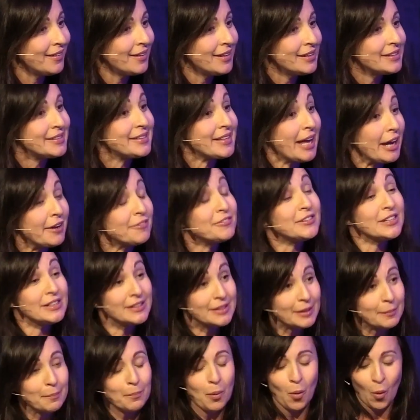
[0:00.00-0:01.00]
Safety is
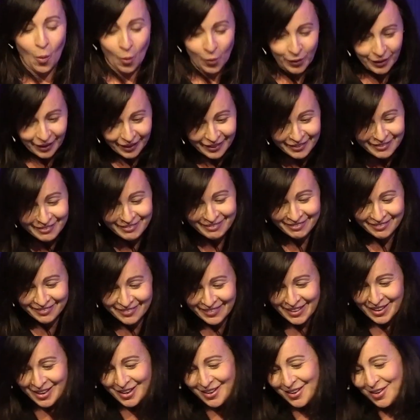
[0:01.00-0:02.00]
important.
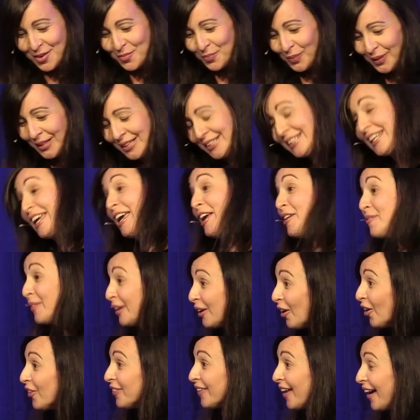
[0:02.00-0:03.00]
Please hear me
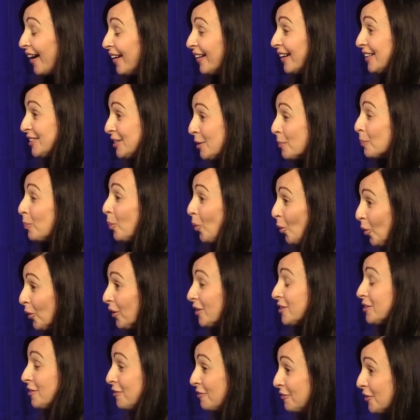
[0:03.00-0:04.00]
on that. It's
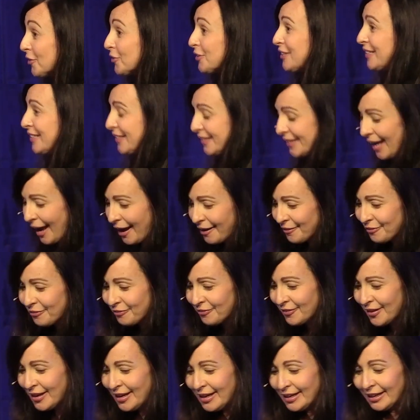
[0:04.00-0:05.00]
important to feel safe
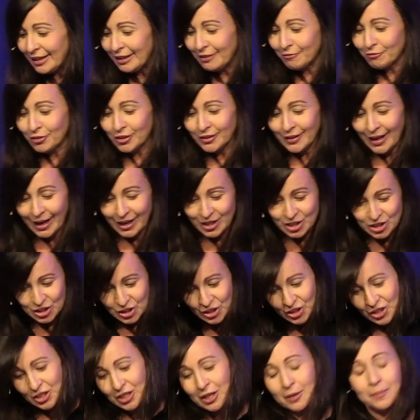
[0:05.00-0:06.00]
in
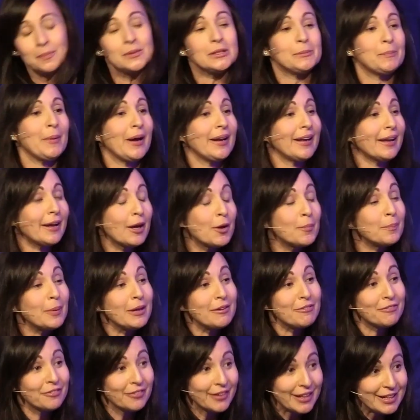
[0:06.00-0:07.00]
relationships, but it can be
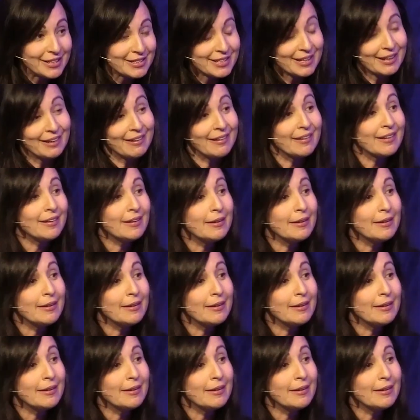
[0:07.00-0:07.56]
fleeting.